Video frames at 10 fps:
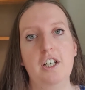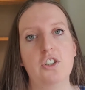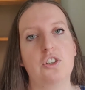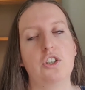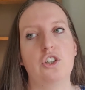
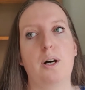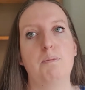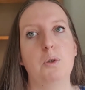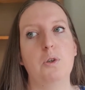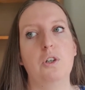So,
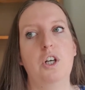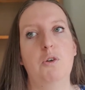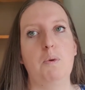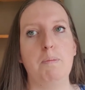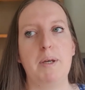example,
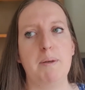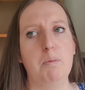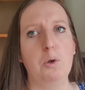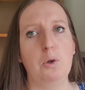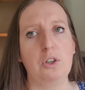when
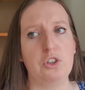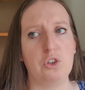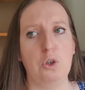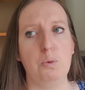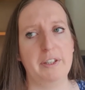people
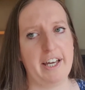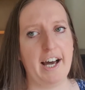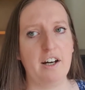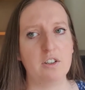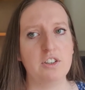go
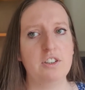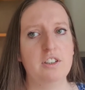without,